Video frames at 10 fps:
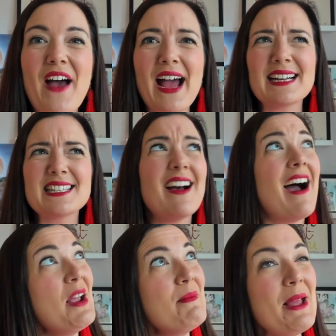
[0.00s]
fact,
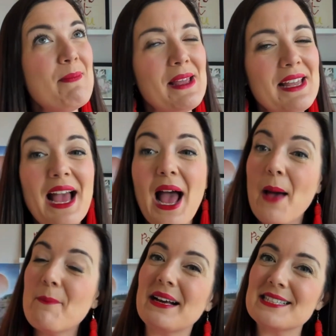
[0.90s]
I may be a
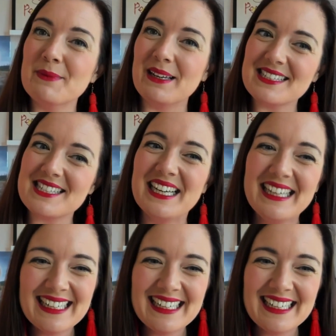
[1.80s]
maximalist,